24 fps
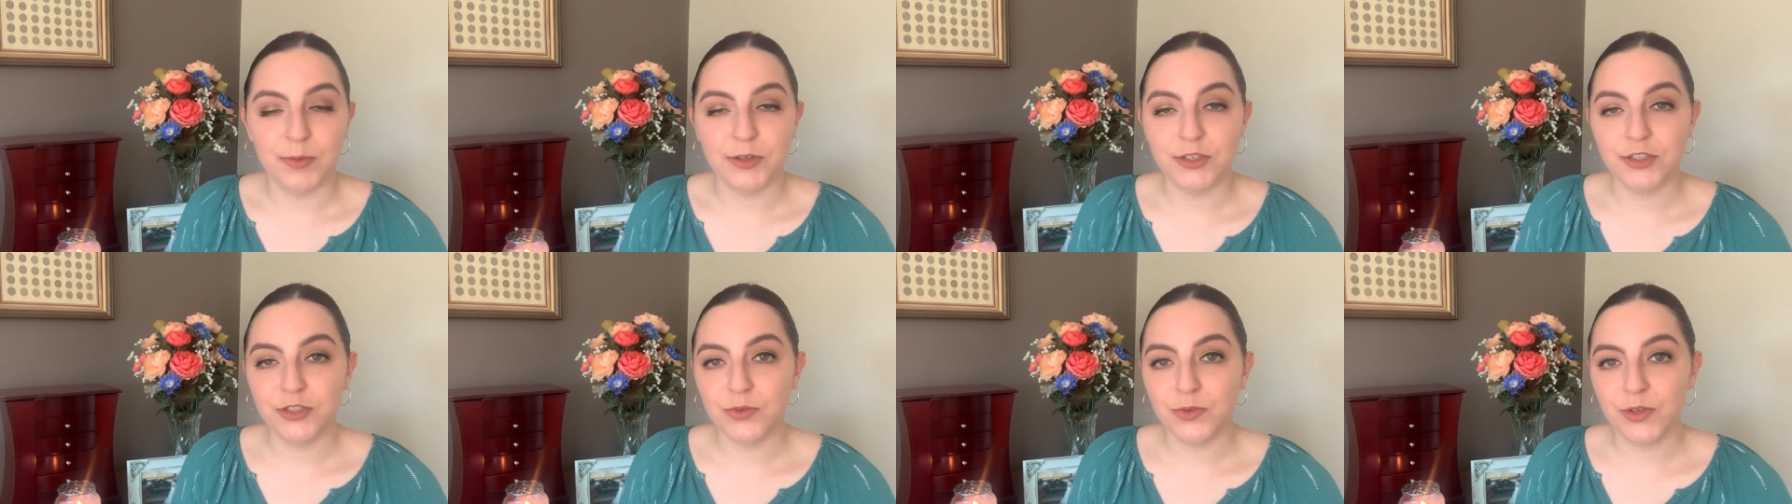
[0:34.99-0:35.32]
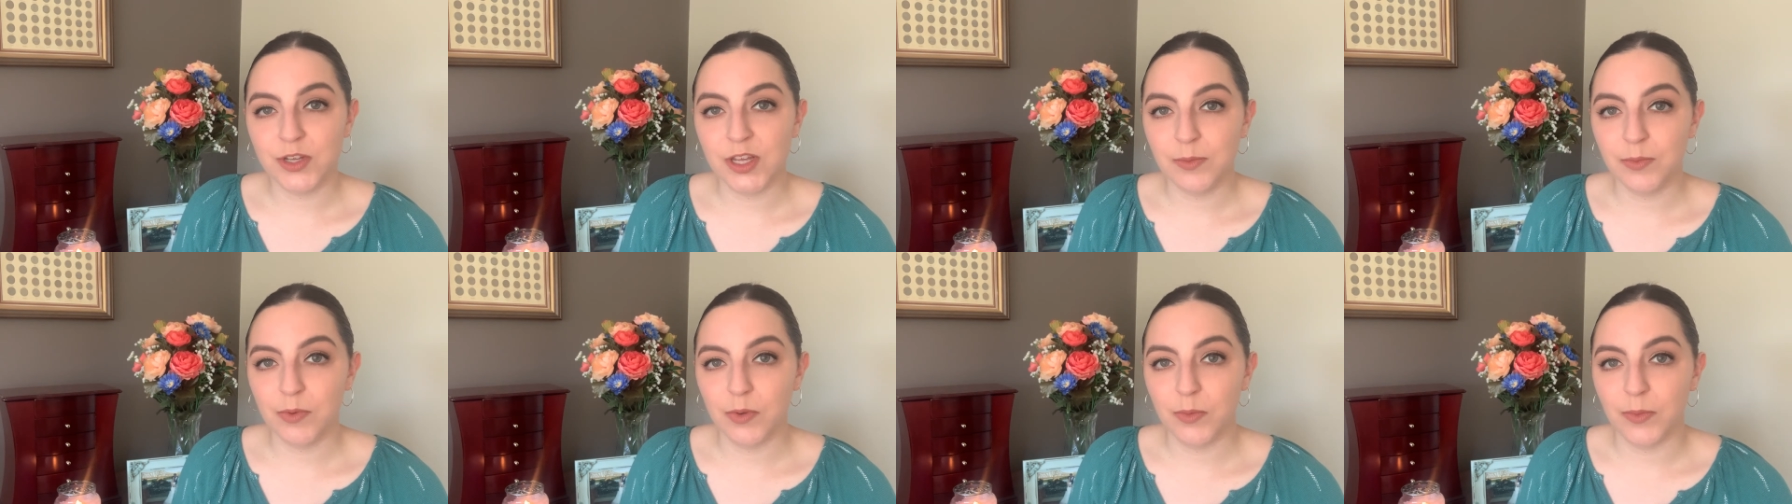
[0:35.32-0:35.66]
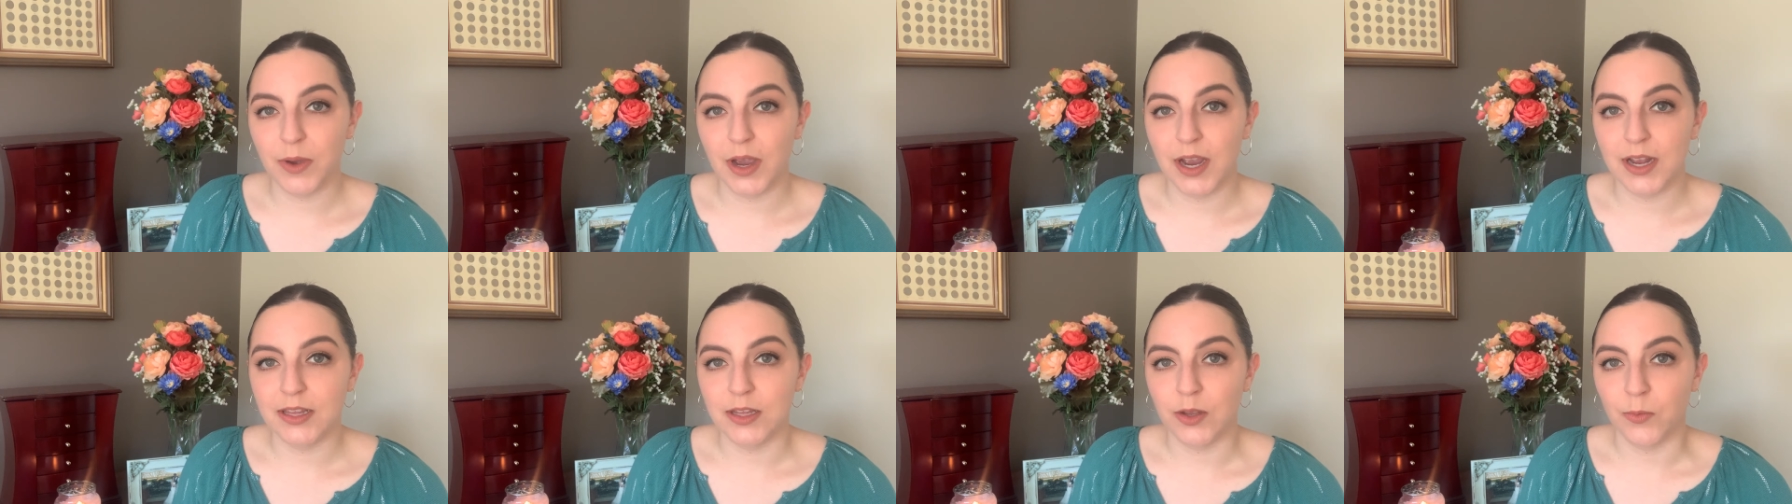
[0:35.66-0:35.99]
but do keep in
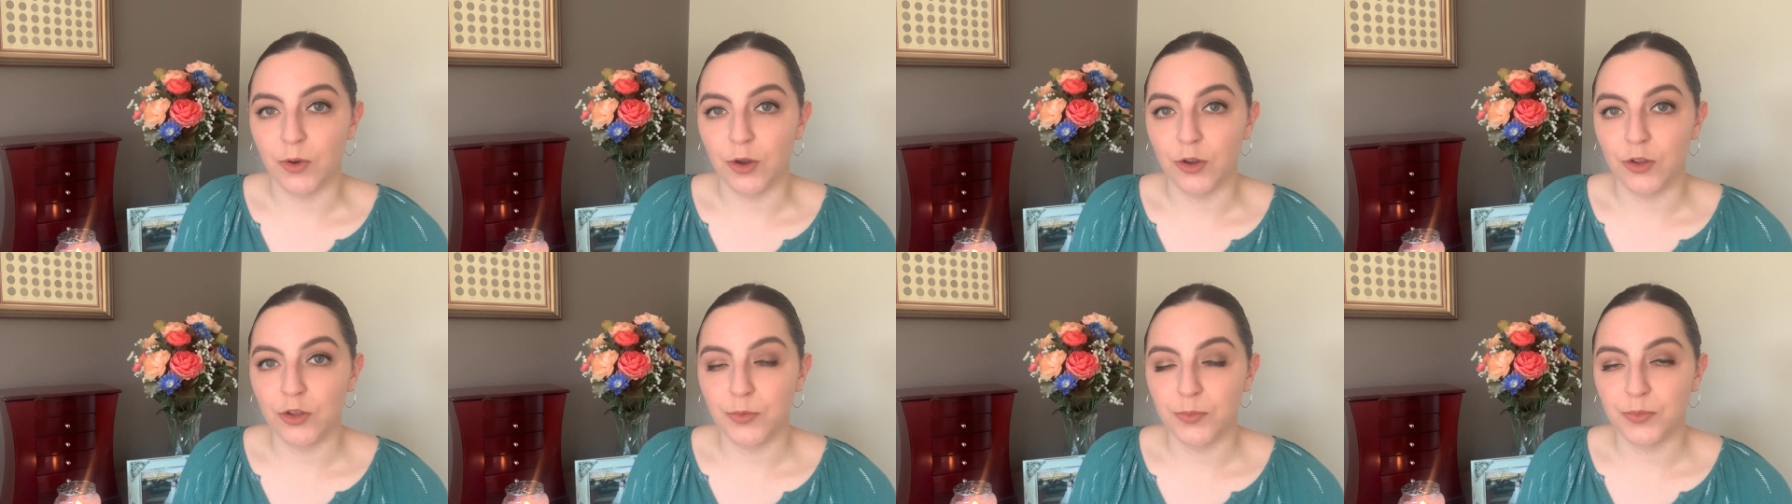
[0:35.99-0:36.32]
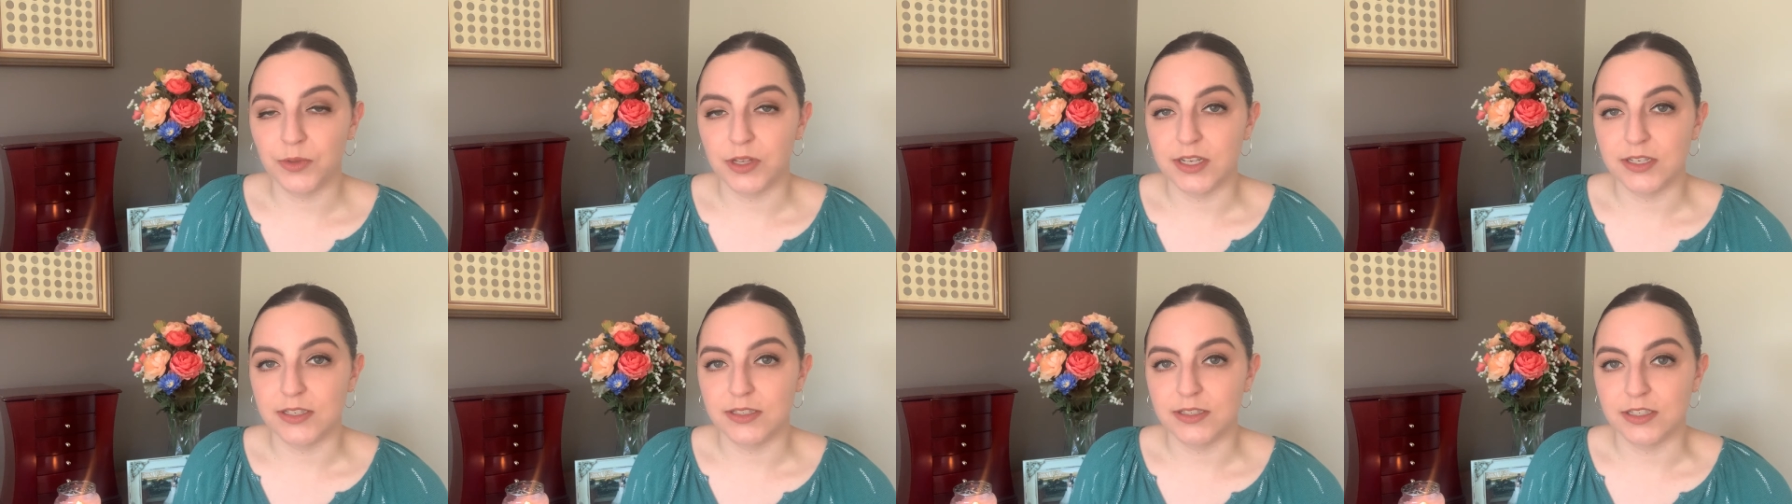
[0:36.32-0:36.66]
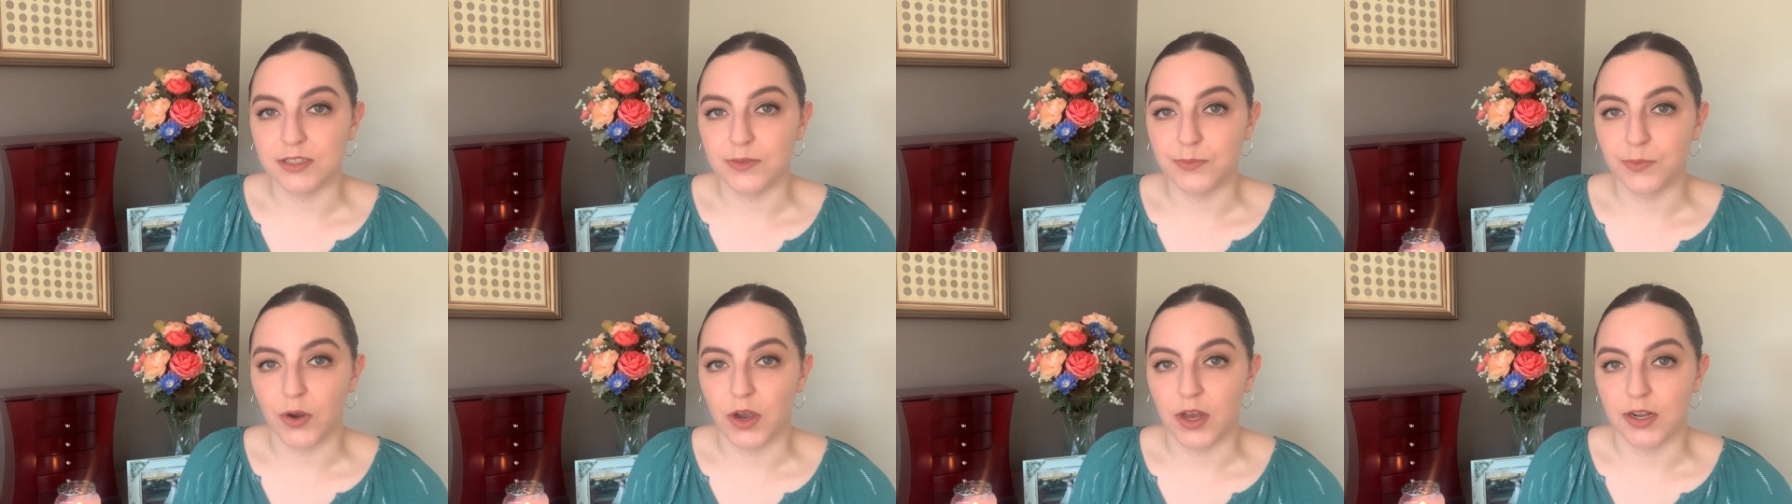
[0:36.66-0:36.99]
mind that where you place
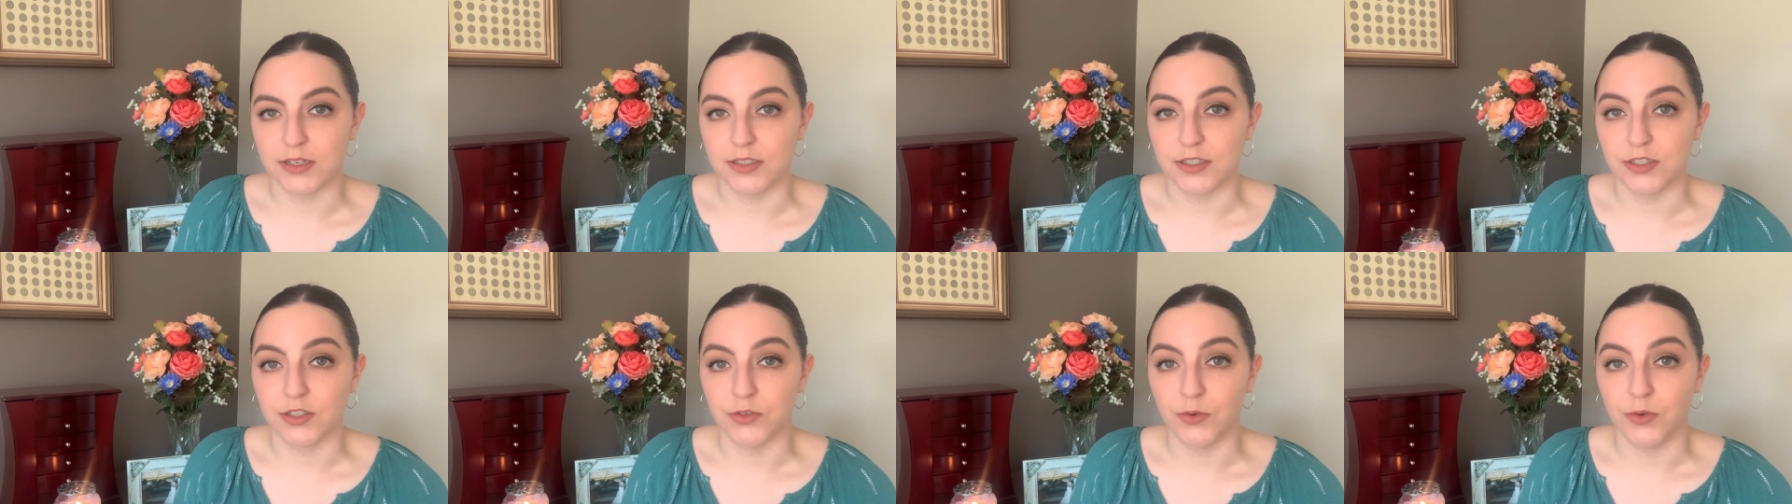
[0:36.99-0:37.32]
these products is